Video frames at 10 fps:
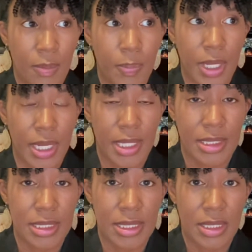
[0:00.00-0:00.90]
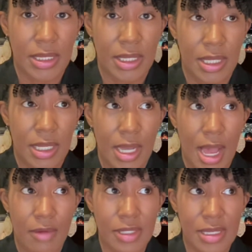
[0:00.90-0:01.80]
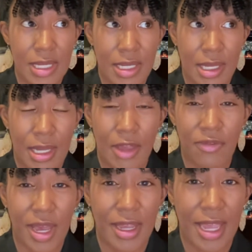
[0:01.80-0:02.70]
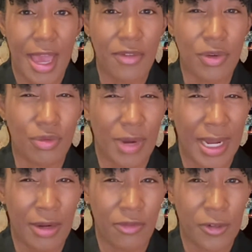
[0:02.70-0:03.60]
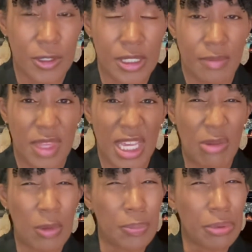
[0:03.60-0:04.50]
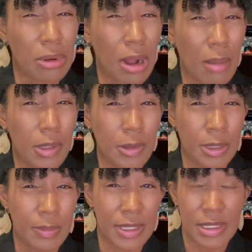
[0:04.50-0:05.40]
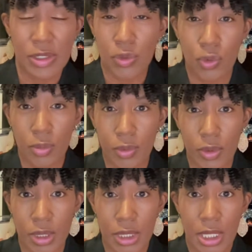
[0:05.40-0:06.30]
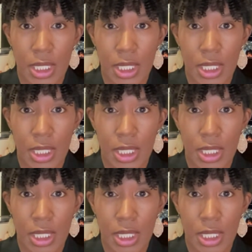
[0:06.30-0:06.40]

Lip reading: But I was thinking if I ever ran for something, it would probably be school board